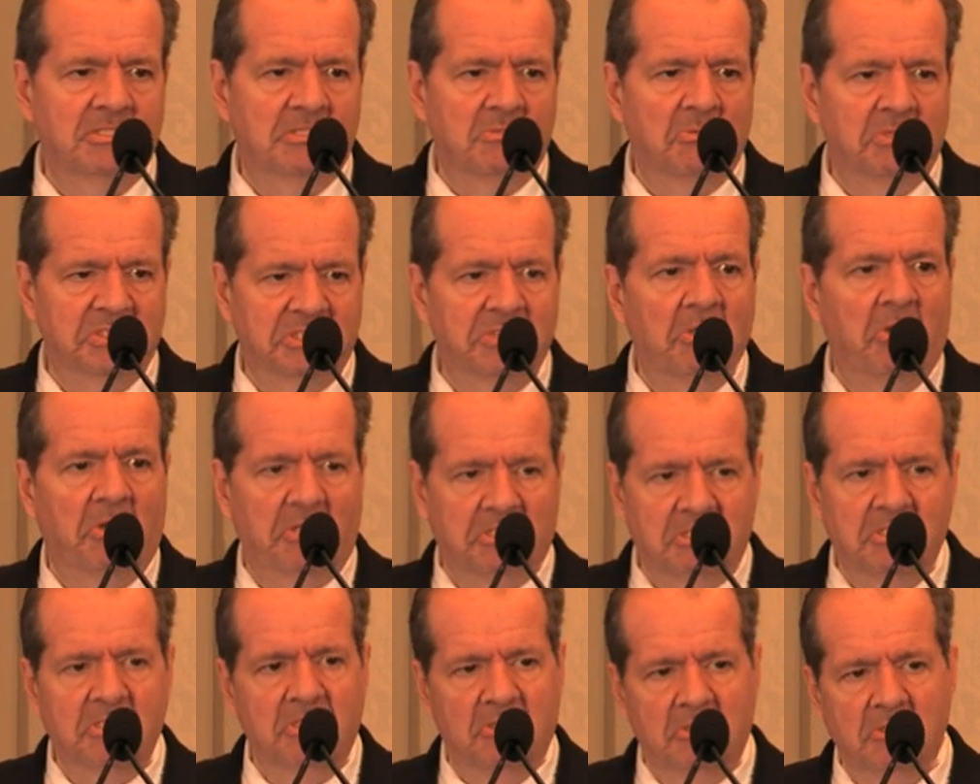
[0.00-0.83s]
will
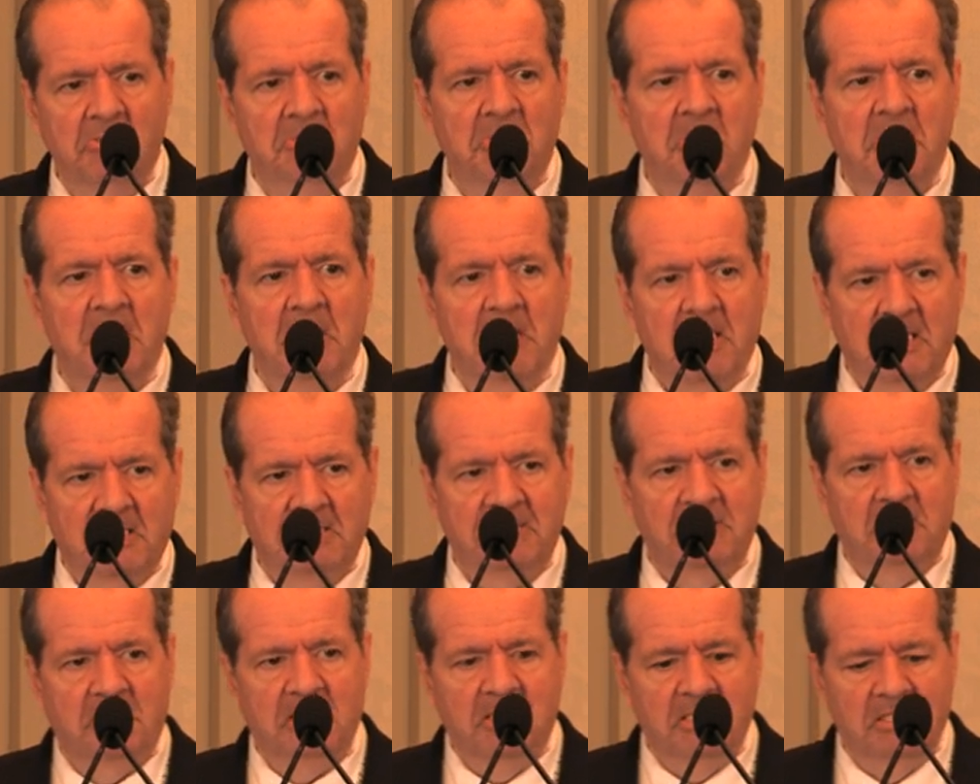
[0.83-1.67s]
talk to you
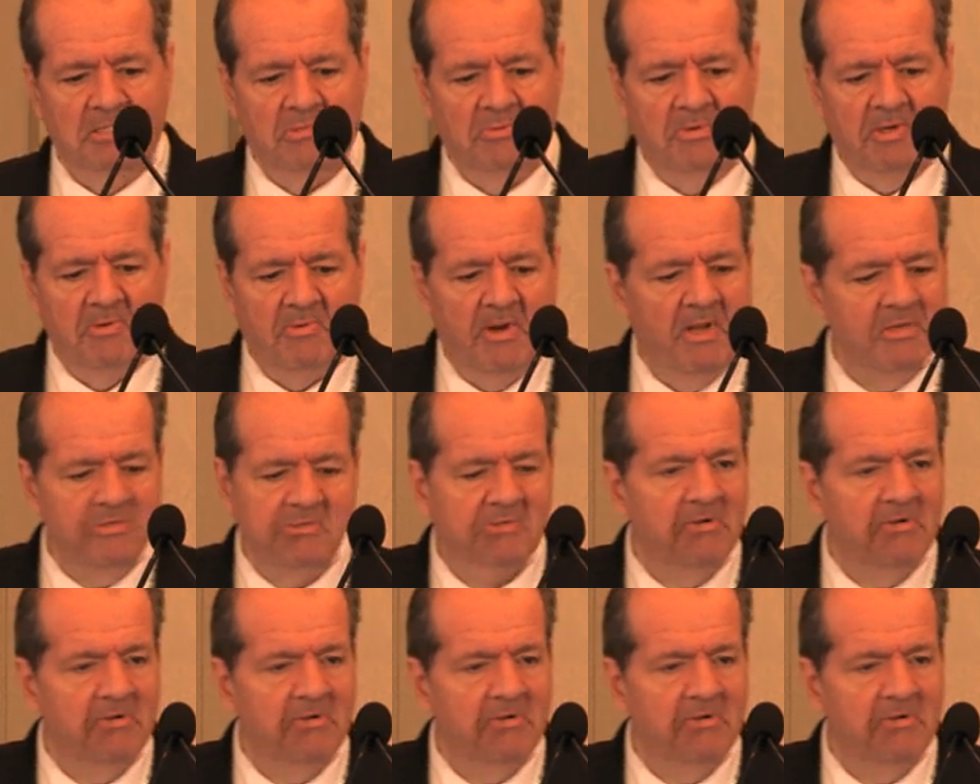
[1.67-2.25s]
instead of the other way around.